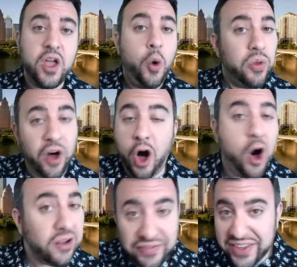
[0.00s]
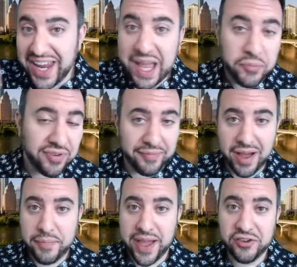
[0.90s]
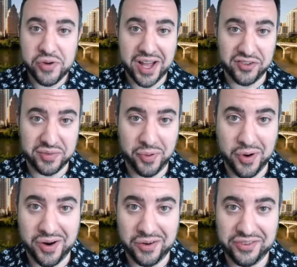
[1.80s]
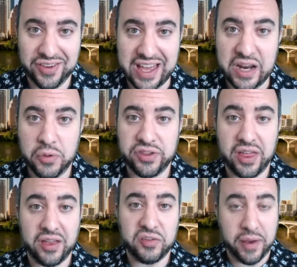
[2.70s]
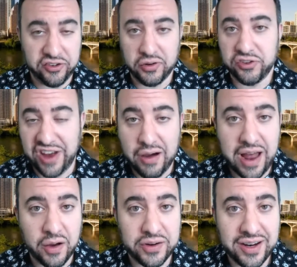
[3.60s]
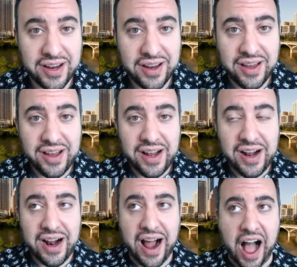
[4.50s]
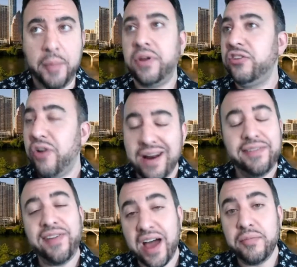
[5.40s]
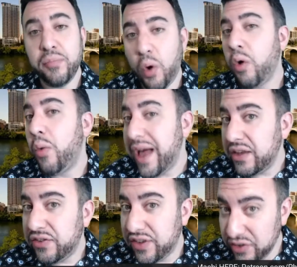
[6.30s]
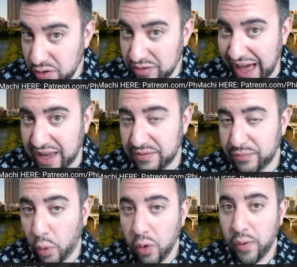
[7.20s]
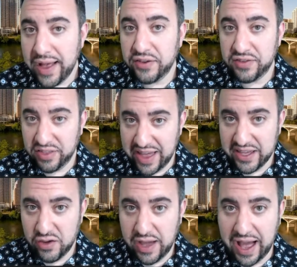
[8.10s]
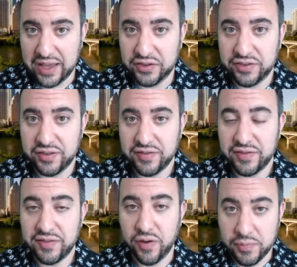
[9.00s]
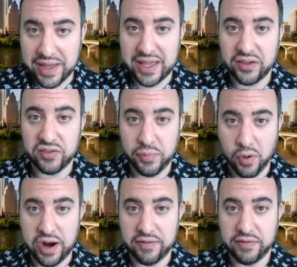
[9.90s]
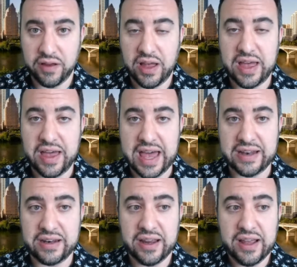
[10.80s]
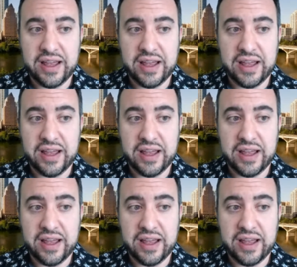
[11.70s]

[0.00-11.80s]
with all of the names of my Patreon supporters, and it was a special shout out. I'm going to try to find more ways to do that, more ways to thank you guys for being supportive, and